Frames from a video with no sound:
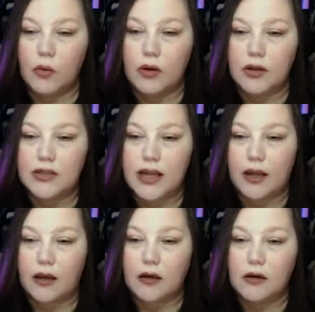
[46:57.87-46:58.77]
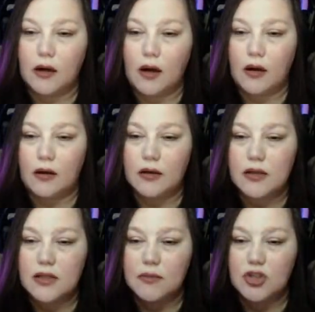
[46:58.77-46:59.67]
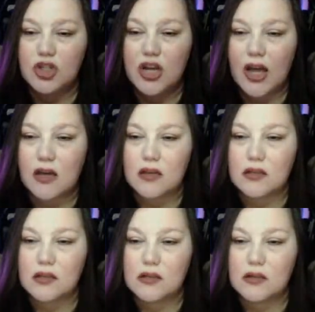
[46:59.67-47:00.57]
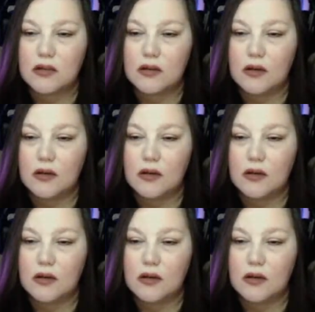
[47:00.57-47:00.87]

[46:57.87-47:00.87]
we're going to take uh, some chest